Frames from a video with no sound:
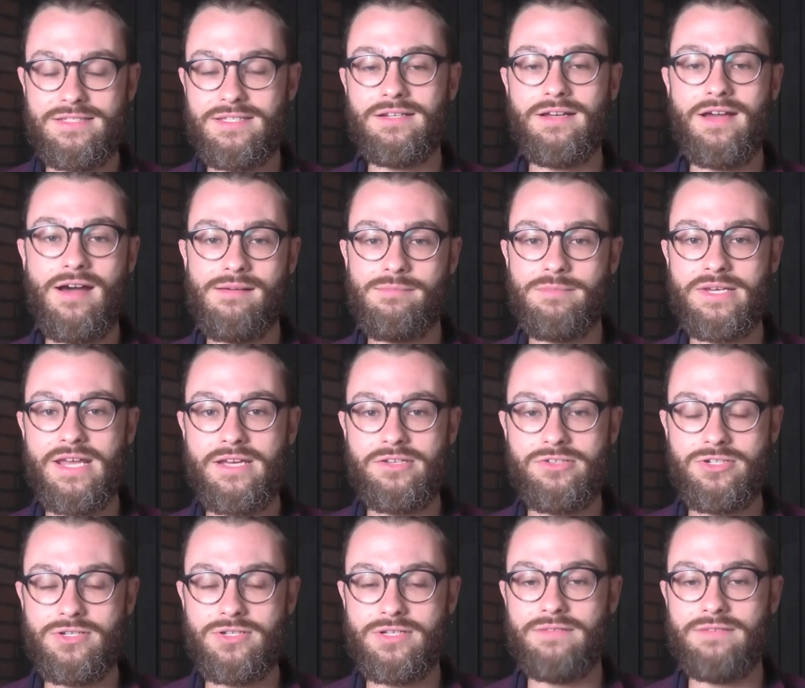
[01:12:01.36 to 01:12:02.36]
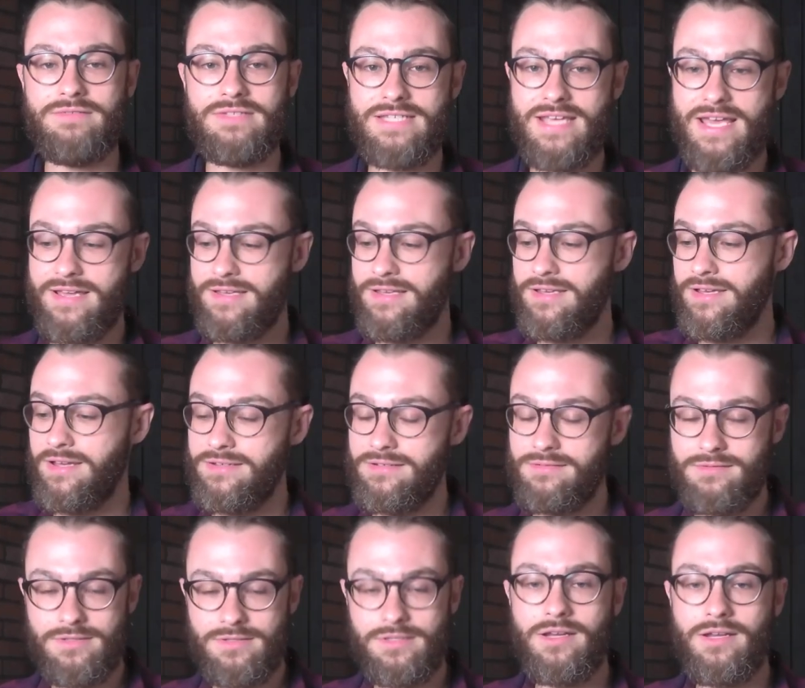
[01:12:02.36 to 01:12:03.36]
in combination even taking it
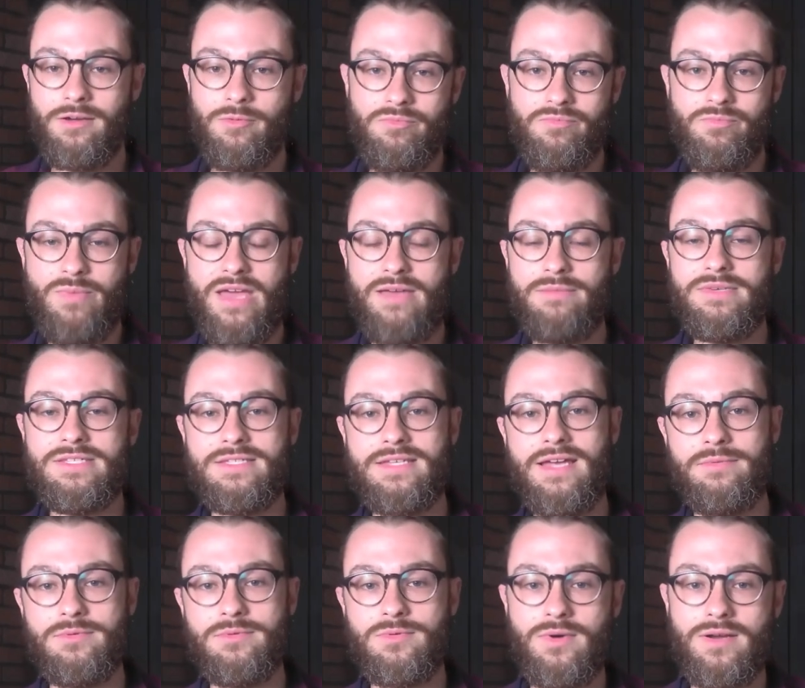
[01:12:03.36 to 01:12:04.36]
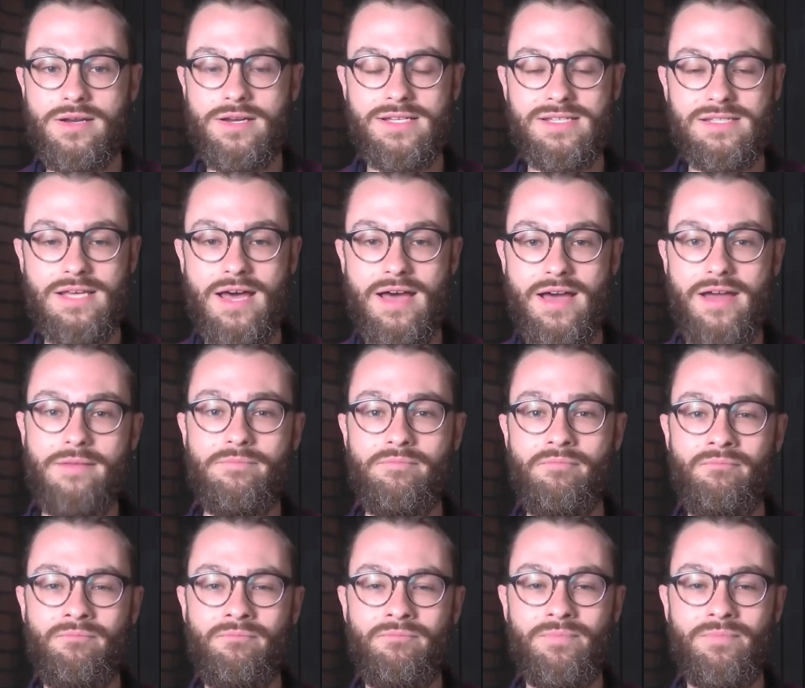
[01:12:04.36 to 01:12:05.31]
you know baby steps one at a time